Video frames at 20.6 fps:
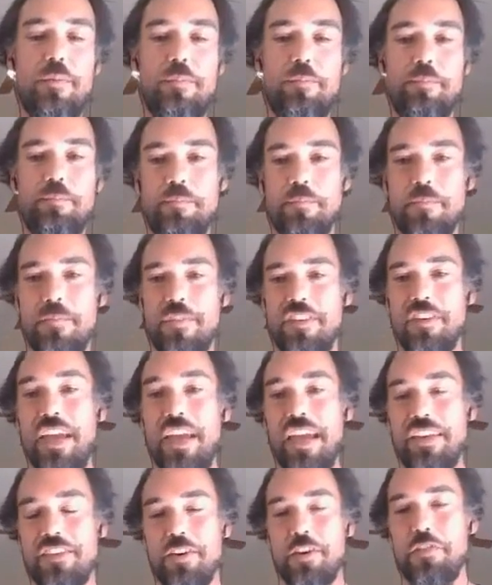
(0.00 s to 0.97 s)
Um,
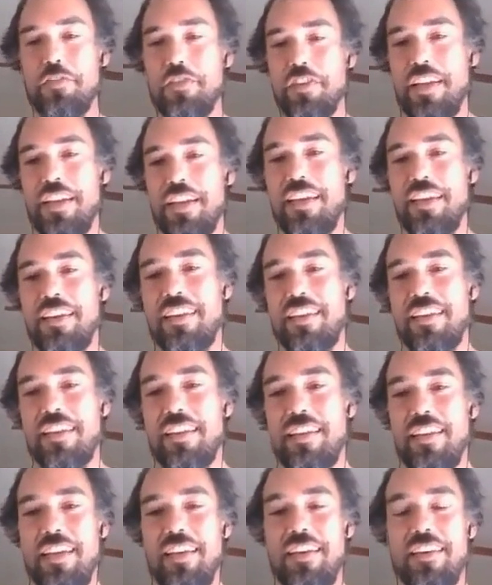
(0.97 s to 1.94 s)
so yeah, so hopefully
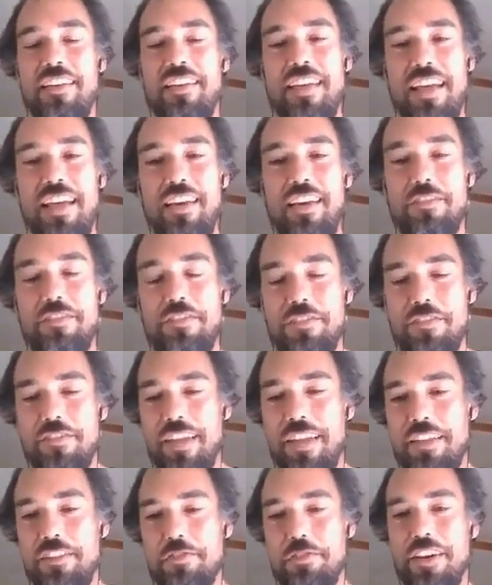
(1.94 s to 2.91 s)
it it kind of
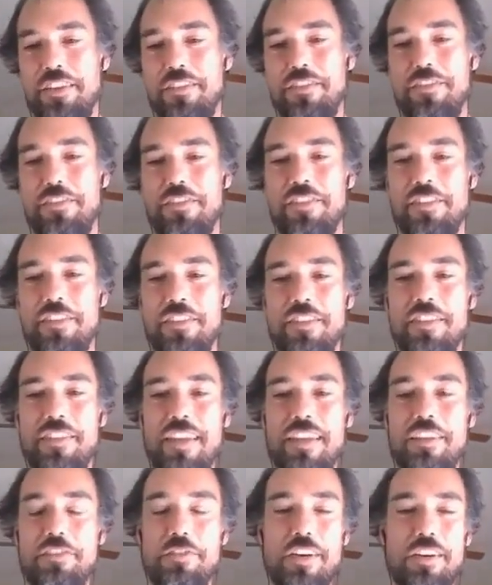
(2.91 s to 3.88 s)
gets rid of
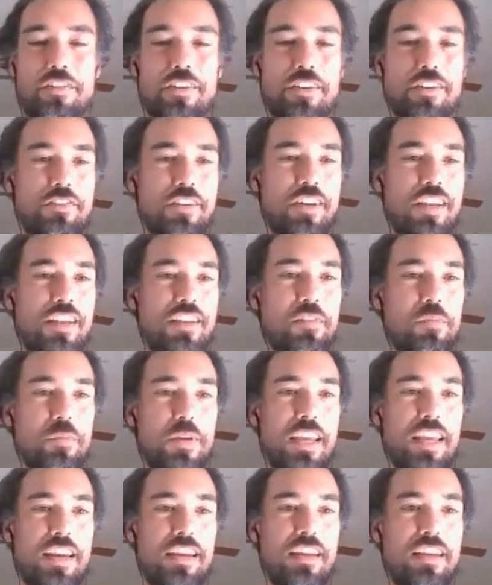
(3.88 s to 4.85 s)
gets rid of your front end
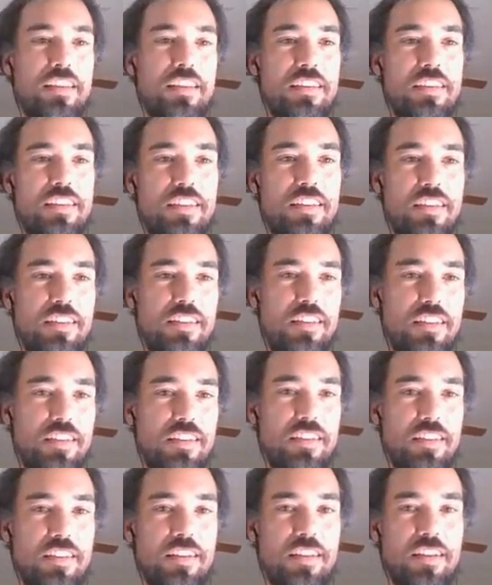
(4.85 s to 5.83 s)
spaghetti.
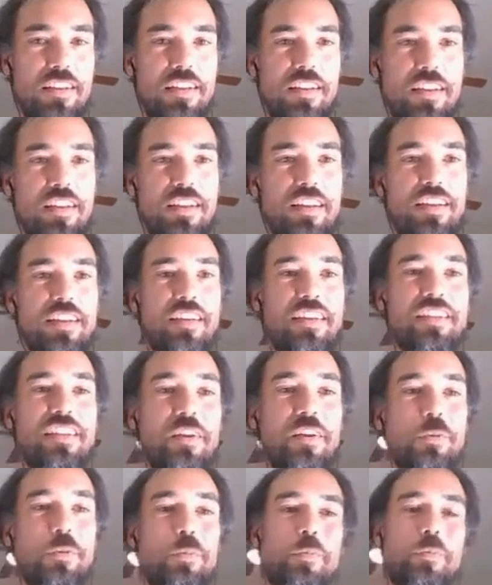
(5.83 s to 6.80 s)
So
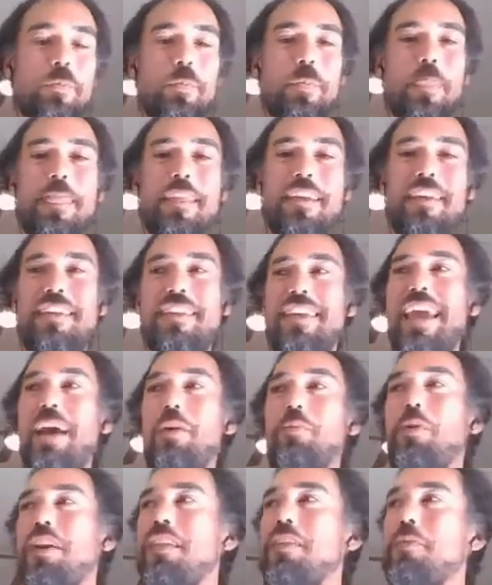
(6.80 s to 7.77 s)
yeah,
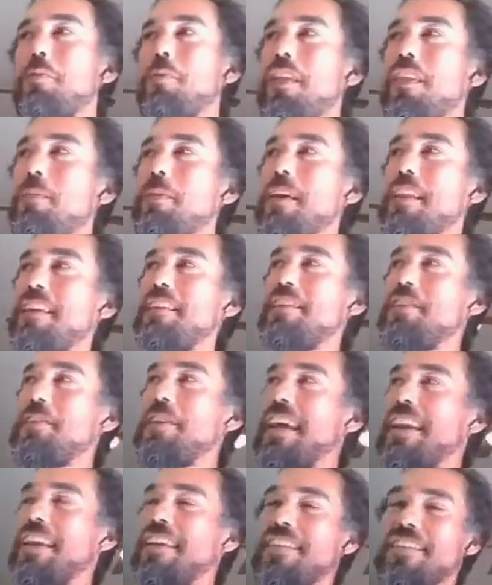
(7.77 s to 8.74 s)
one of the, one of the big things you
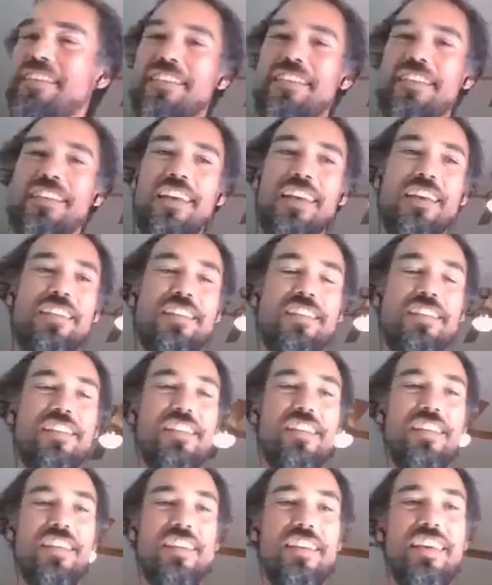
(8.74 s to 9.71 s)
get is
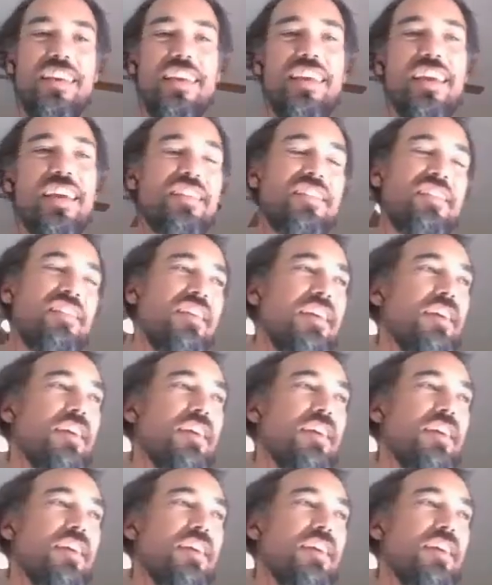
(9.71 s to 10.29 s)
is E S